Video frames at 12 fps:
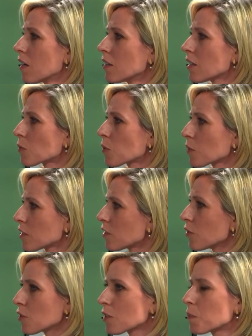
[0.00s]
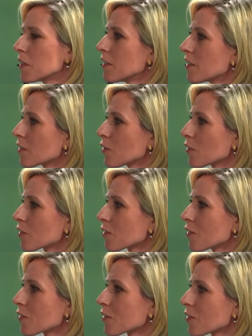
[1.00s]
Jasper, what is your opinion on
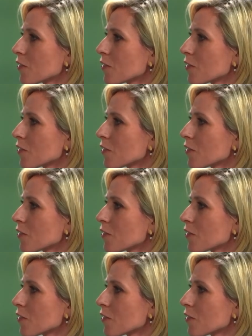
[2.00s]
on